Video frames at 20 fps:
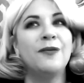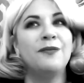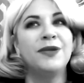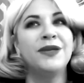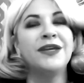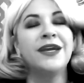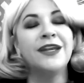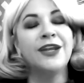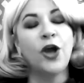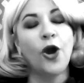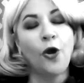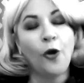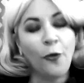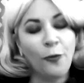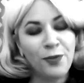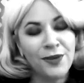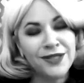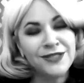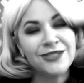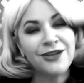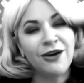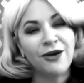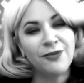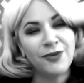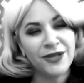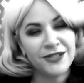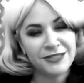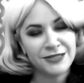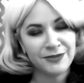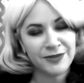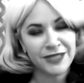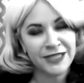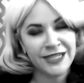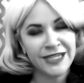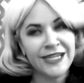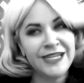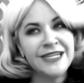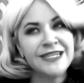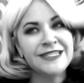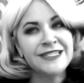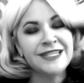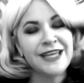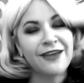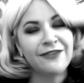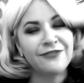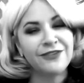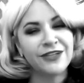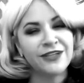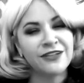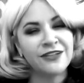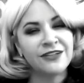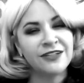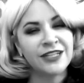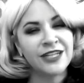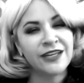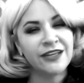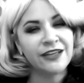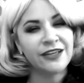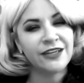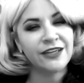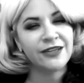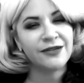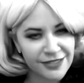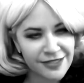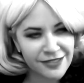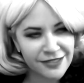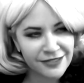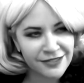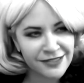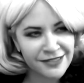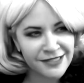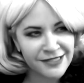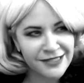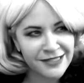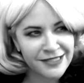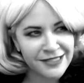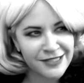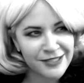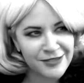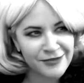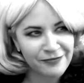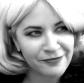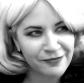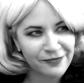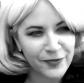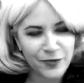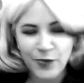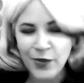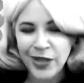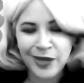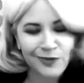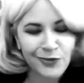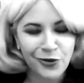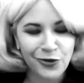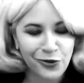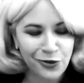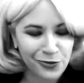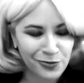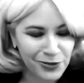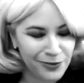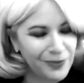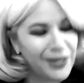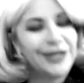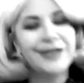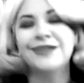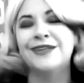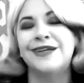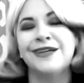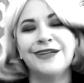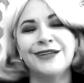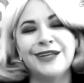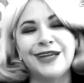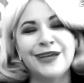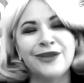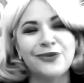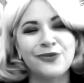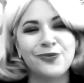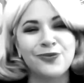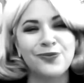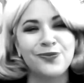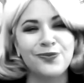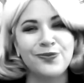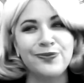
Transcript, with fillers: be kind of open to all possibilities. I feel like is way more open minded and